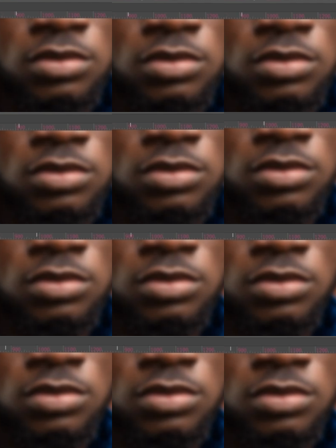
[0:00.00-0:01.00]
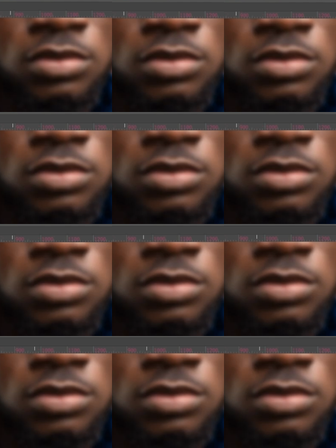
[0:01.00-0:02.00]

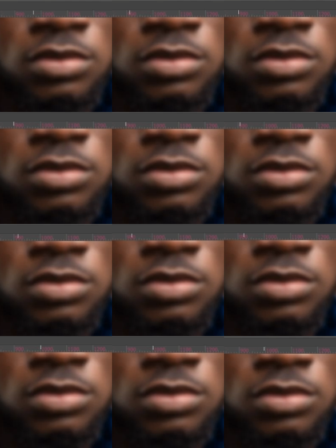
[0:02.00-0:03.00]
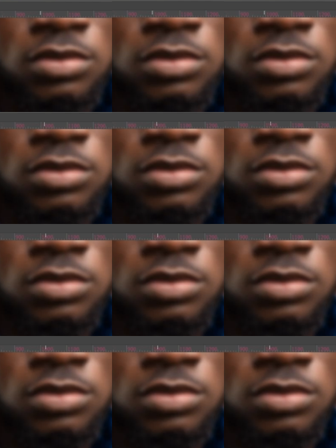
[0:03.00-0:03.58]
Nothing is said.